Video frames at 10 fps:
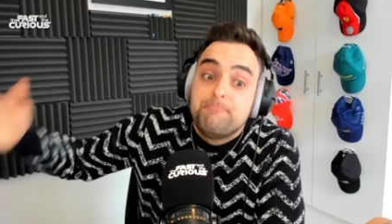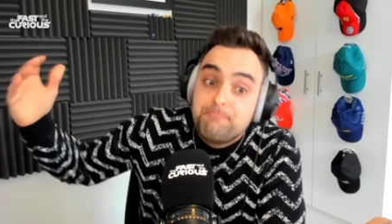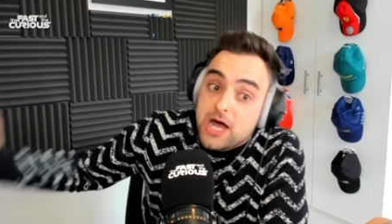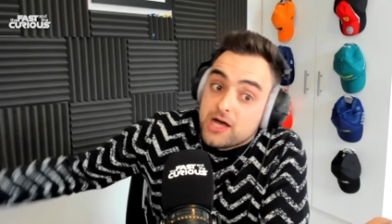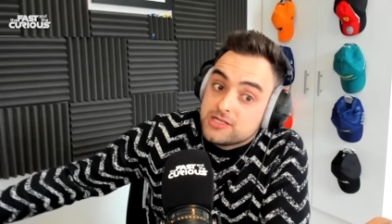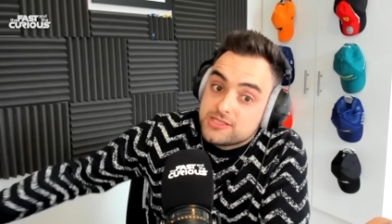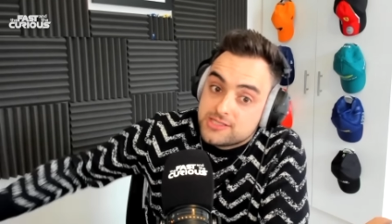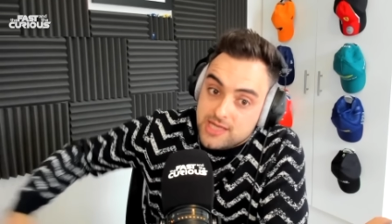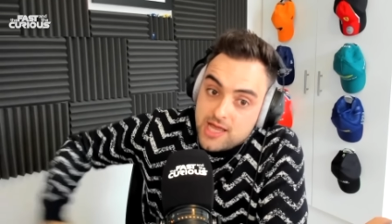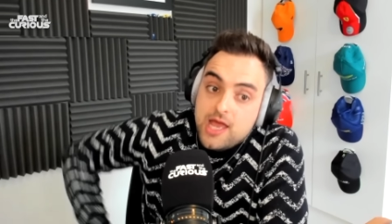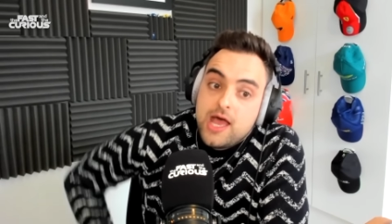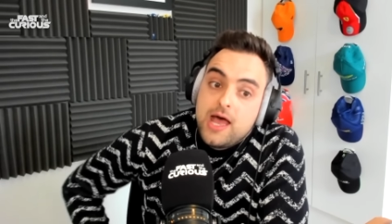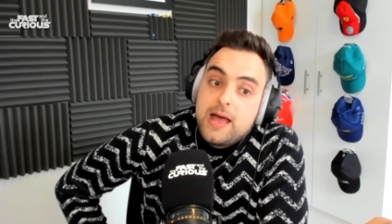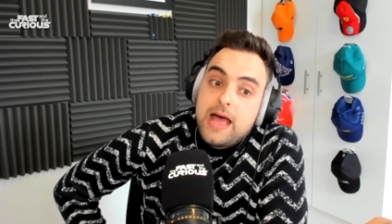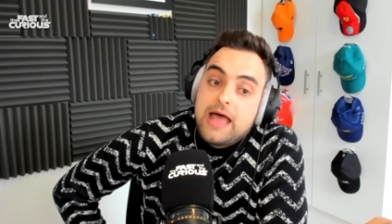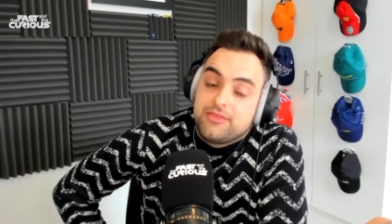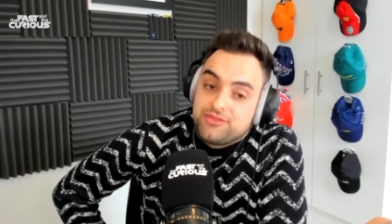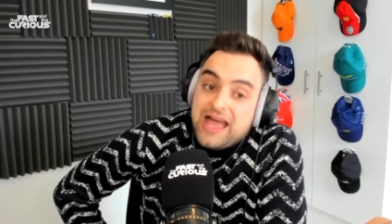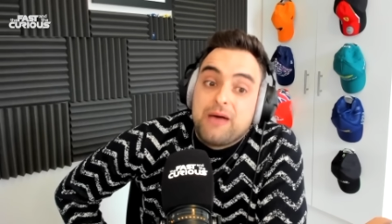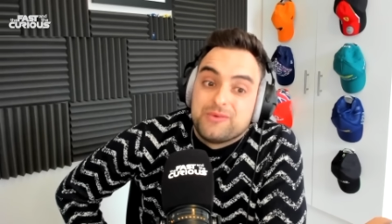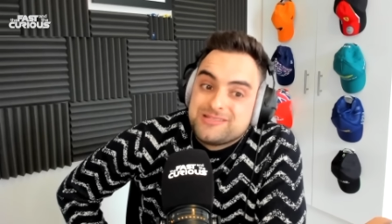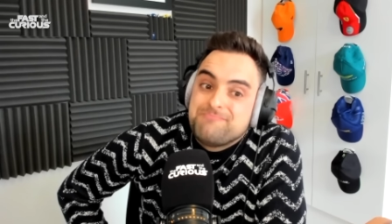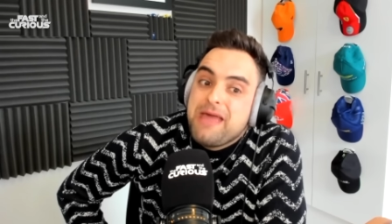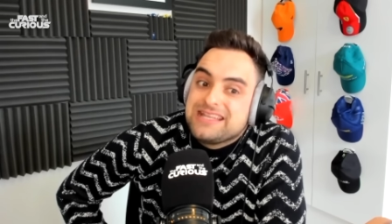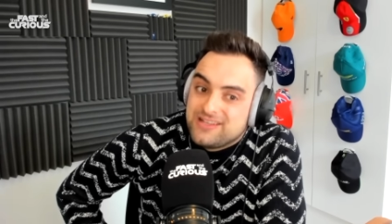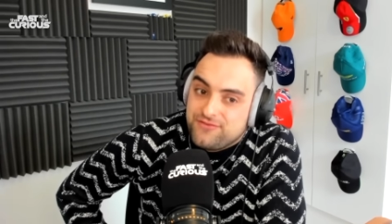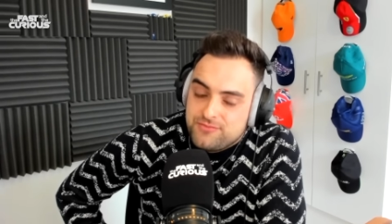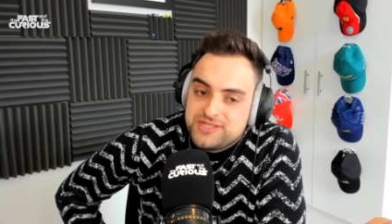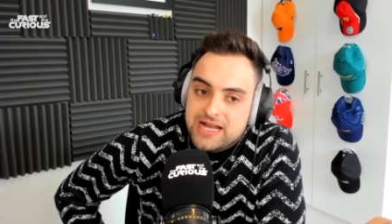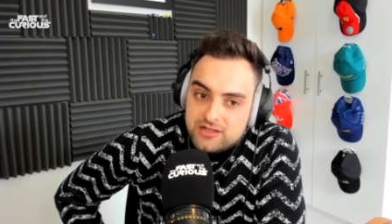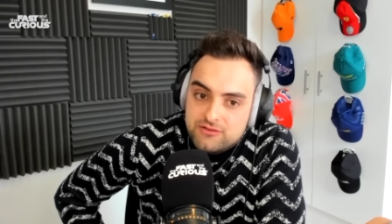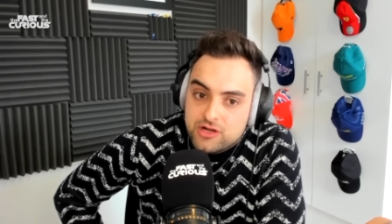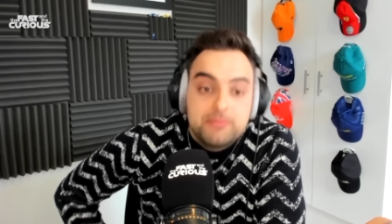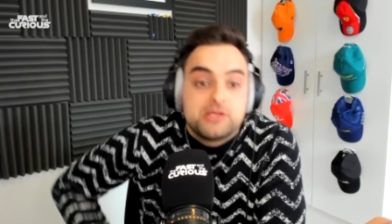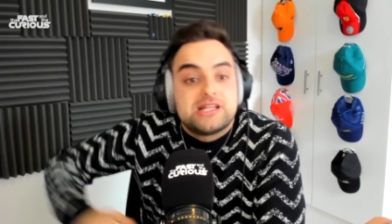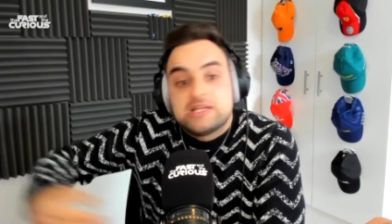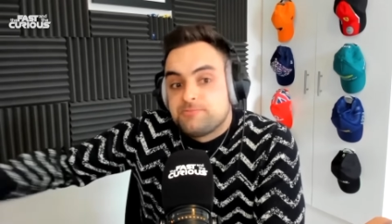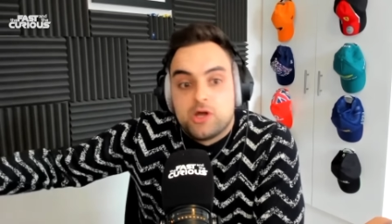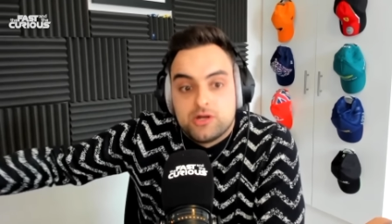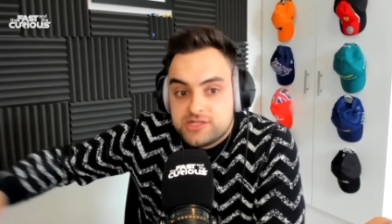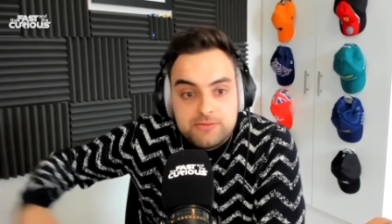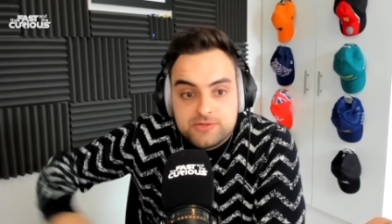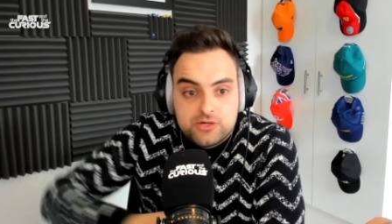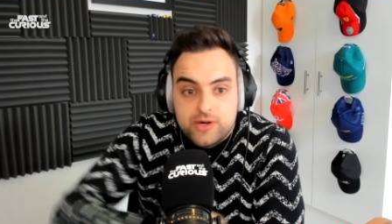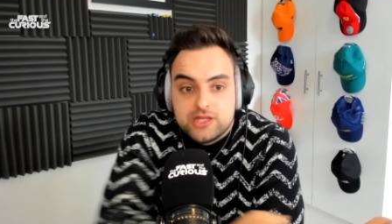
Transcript: But that was better from Daniel Ricciardo because let's be honest, he was quicker